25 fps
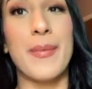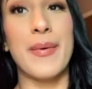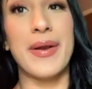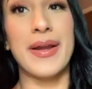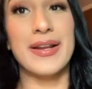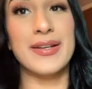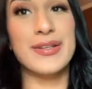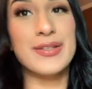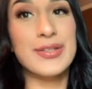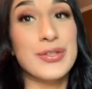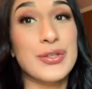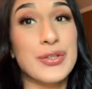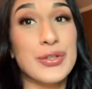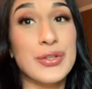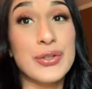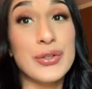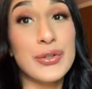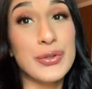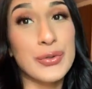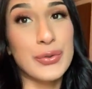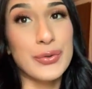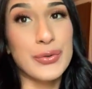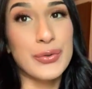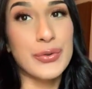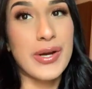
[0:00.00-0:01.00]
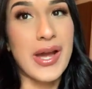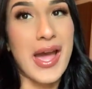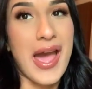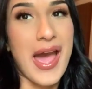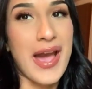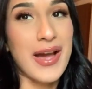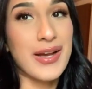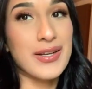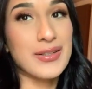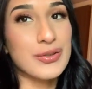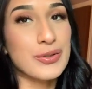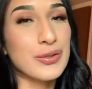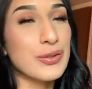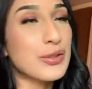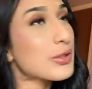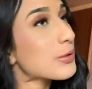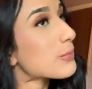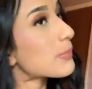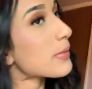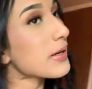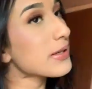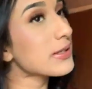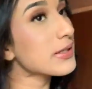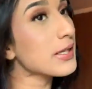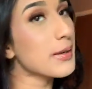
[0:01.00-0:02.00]
way to Axel's
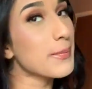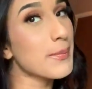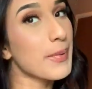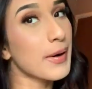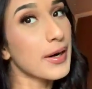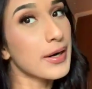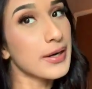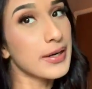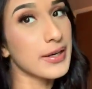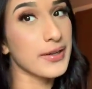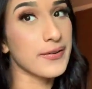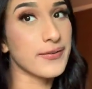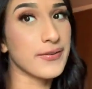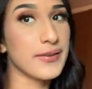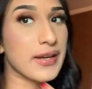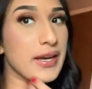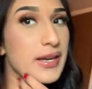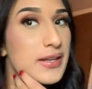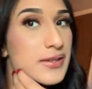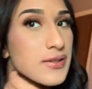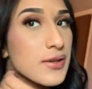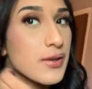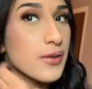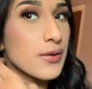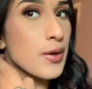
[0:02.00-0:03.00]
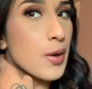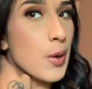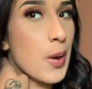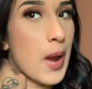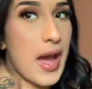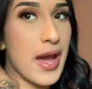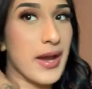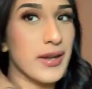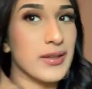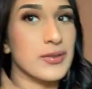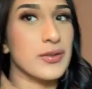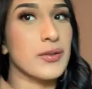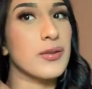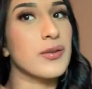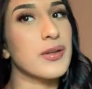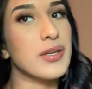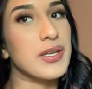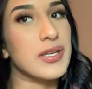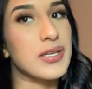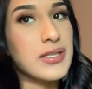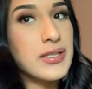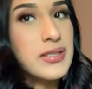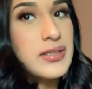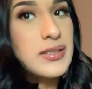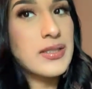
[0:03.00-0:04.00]
birthday party. If you guys don't know Axel,
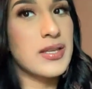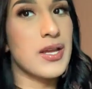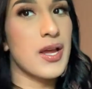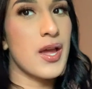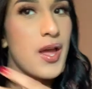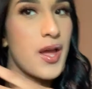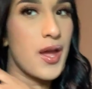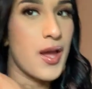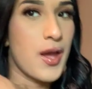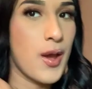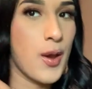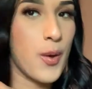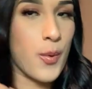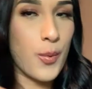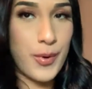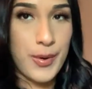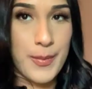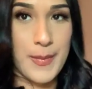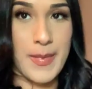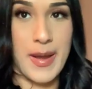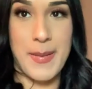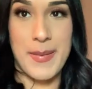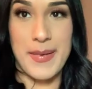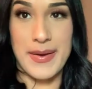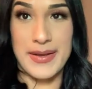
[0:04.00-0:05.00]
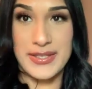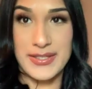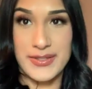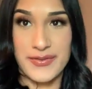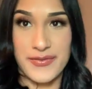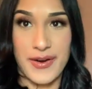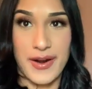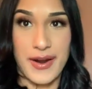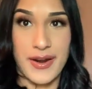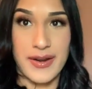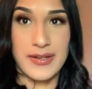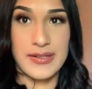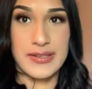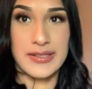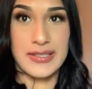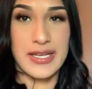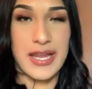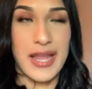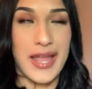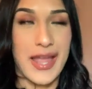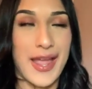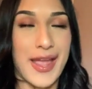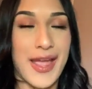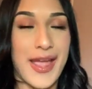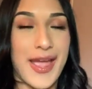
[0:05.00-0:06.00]
he's one of my best friends,
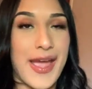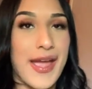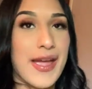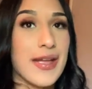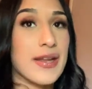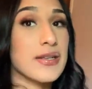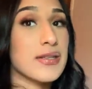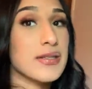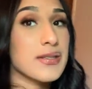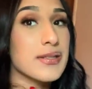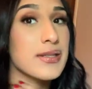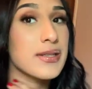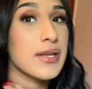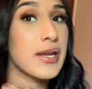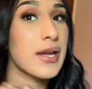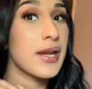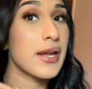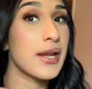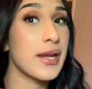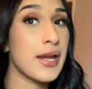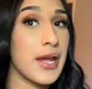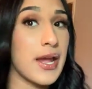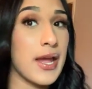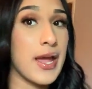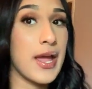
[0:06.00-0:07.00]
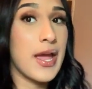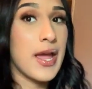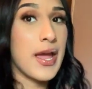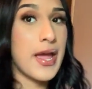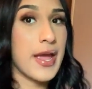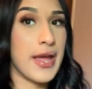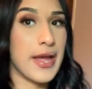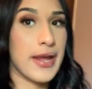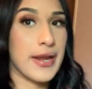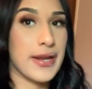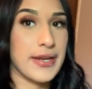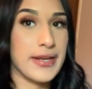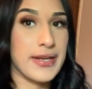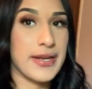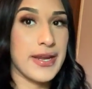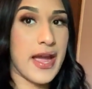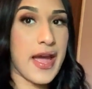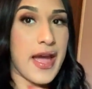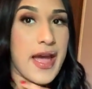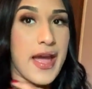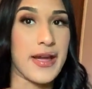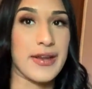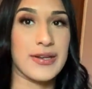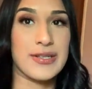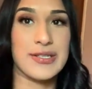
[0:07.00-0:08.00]
and
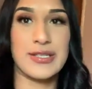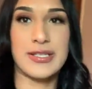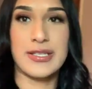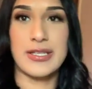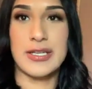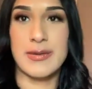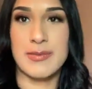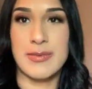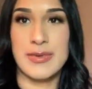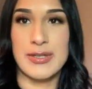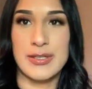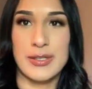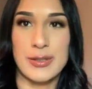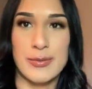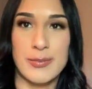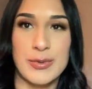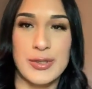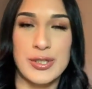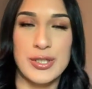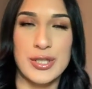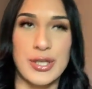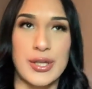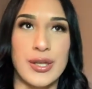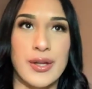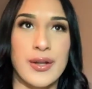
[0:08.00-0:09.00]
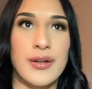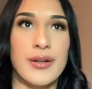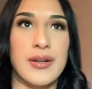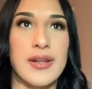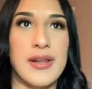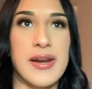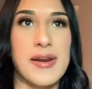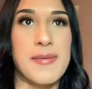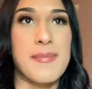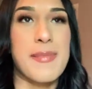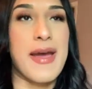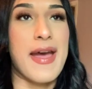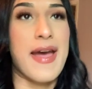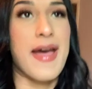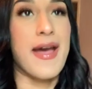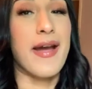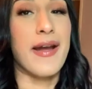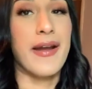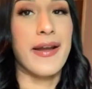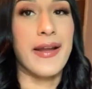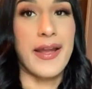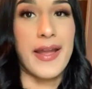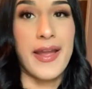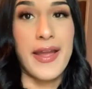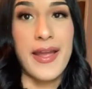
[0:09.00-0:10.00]
yeah, just gonna be super chill, laid
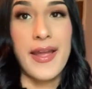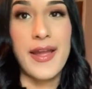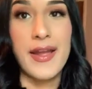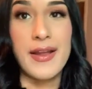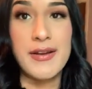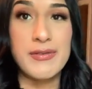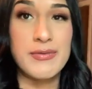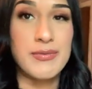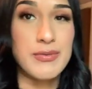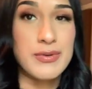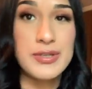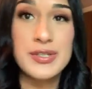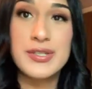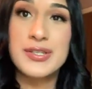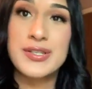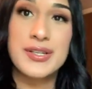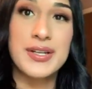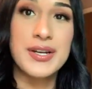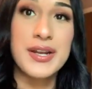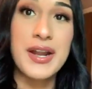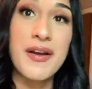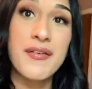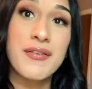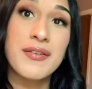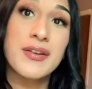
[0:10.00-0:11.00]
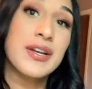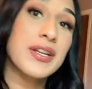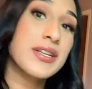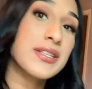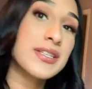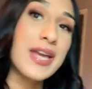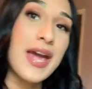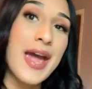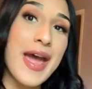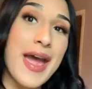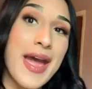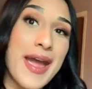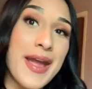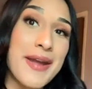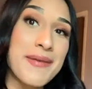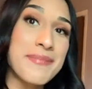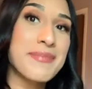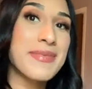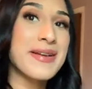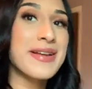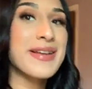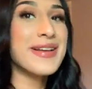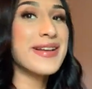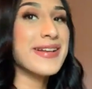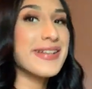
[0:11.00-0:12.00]
back, and we're just gonna have a good time.
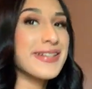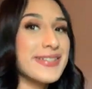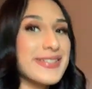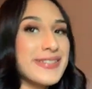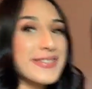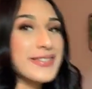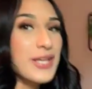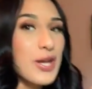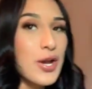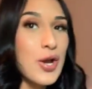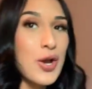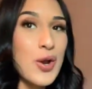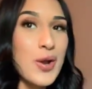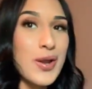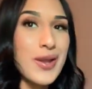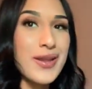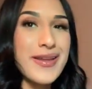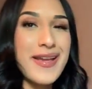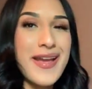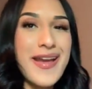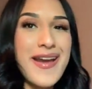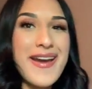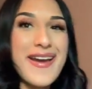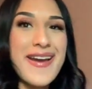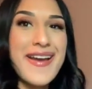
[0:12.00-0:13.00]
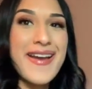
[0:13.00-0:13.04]
So yeah,